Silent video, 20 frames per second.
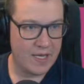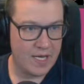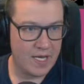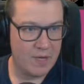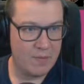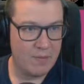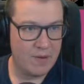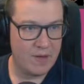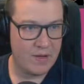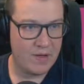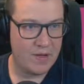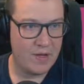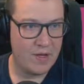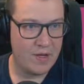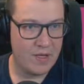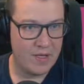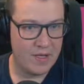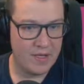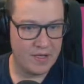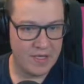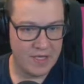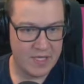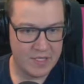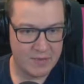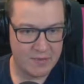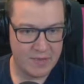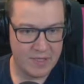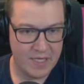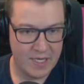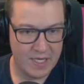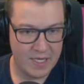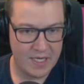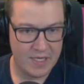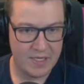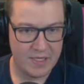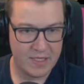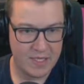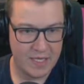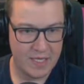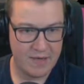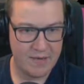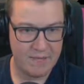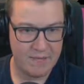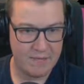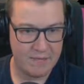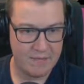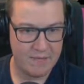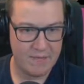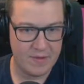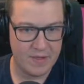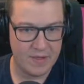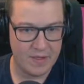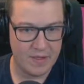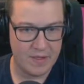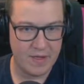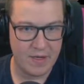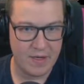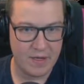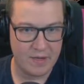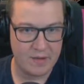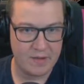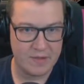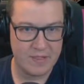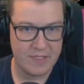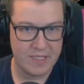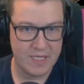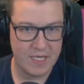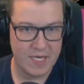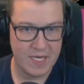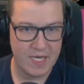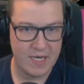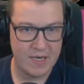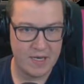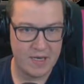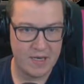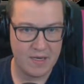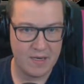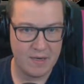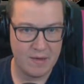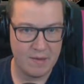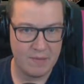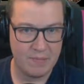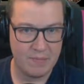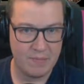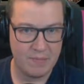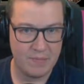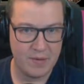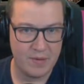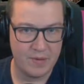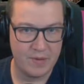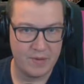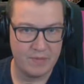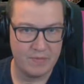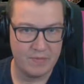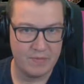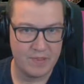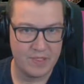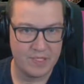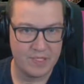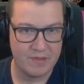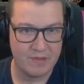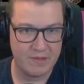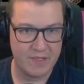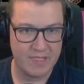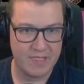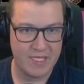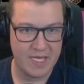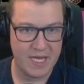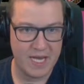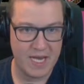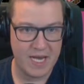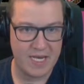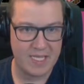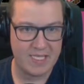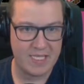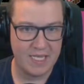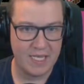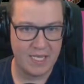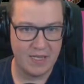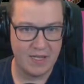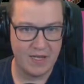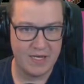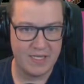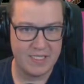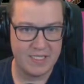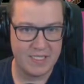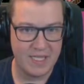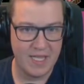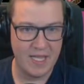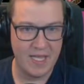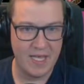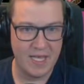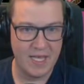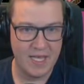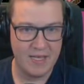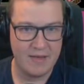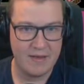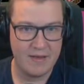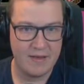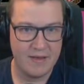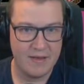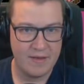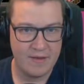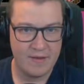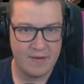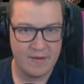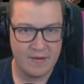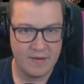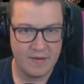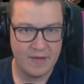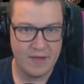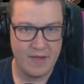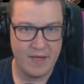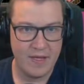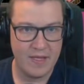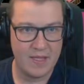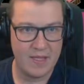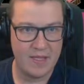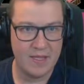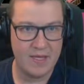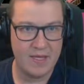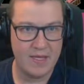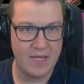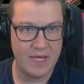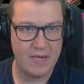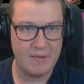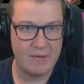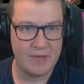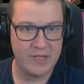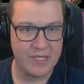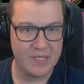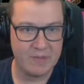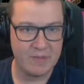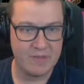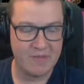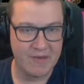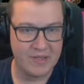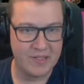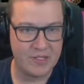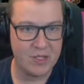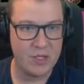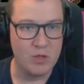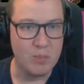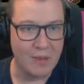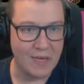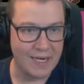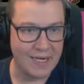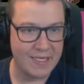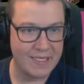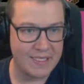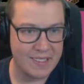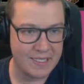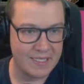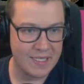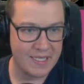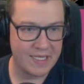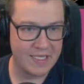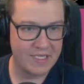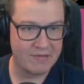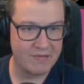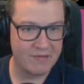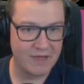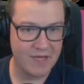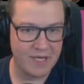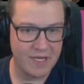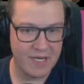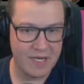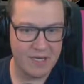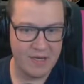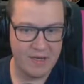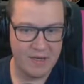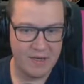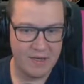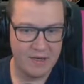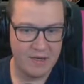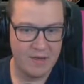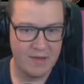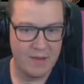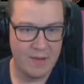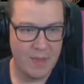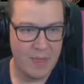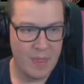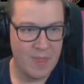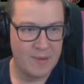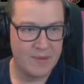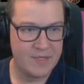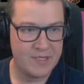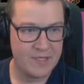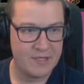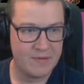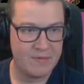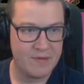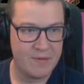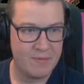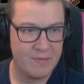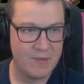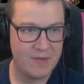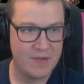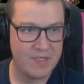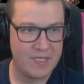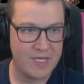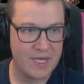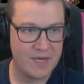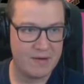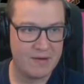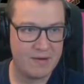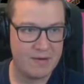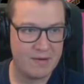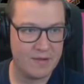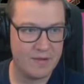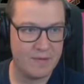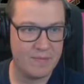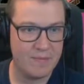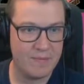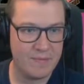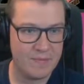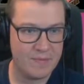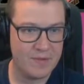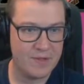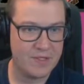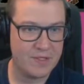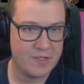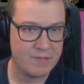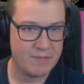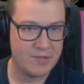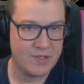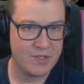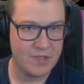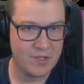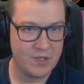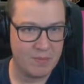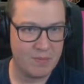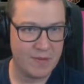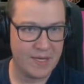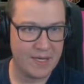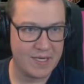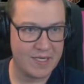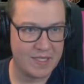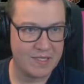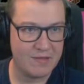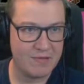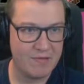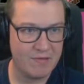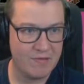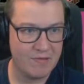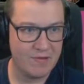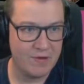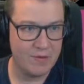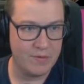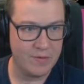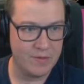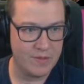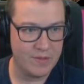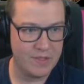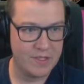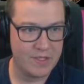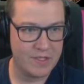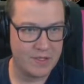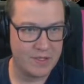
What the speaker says: going to be under this one here. Yeah, light goes 10. Boom. So we've got 10 out of 10 light in there. And the animal needs to be fed zooplankton. That's fine. So if we put down some zooplankton food,